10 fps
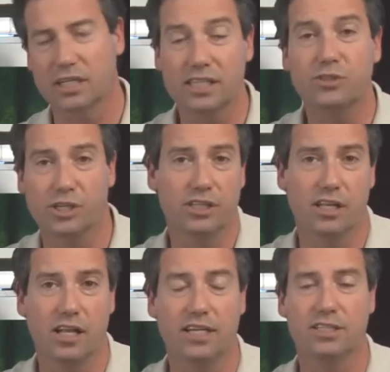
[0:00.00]
because you're
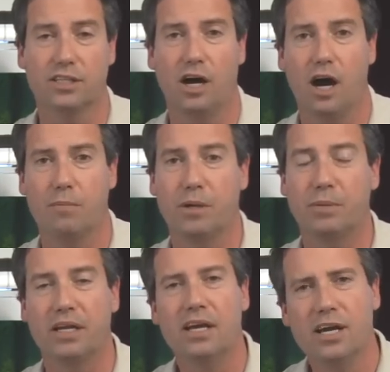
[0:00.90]
not into the hobby,
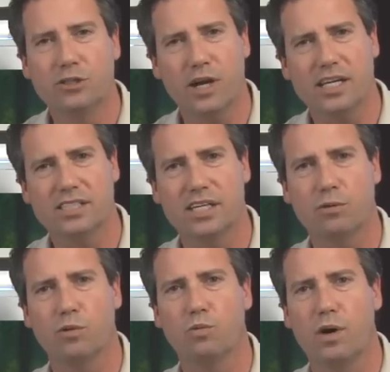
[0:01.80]
but try to
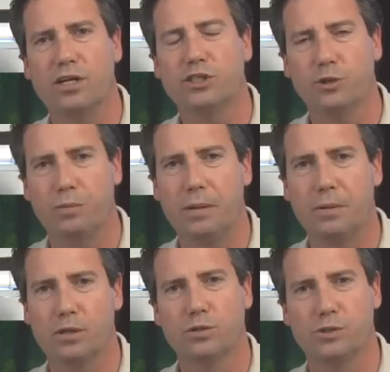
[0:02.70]
stick with one or two
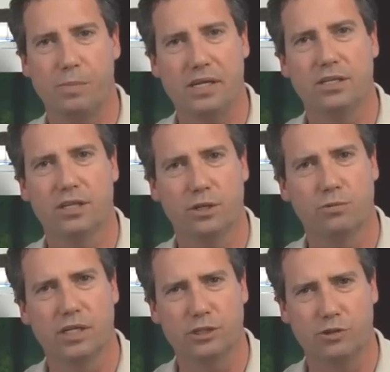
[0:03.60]
people whose opinion that you
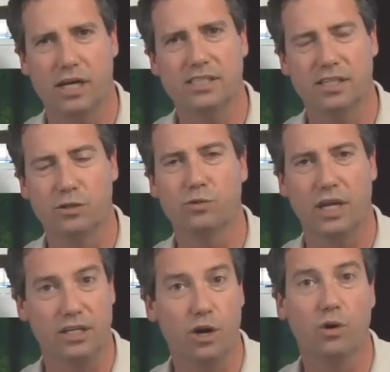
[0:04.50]
really trust and who
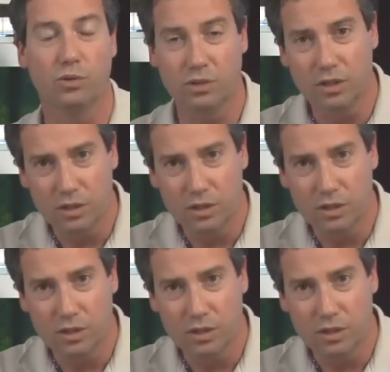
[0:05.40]
they know